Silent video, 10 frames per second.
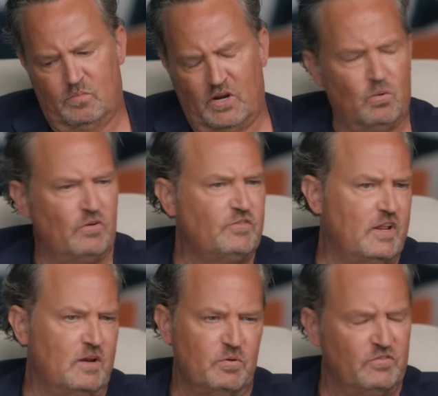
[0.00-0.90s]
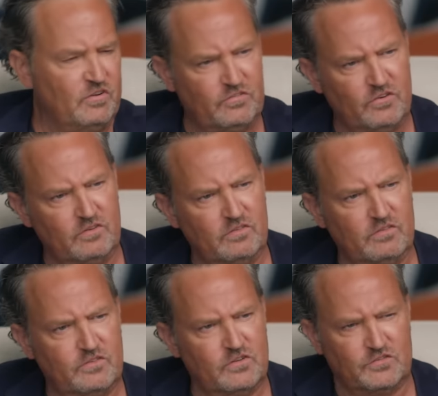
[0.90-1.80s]
but I wasn't in a position
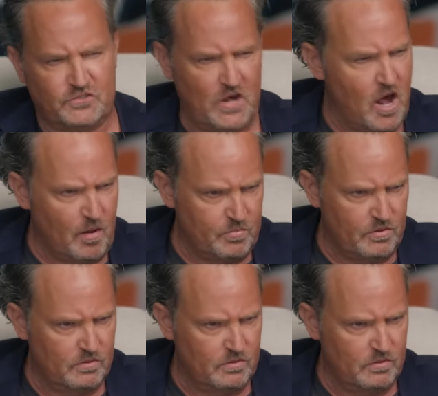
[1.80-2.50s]
to stop,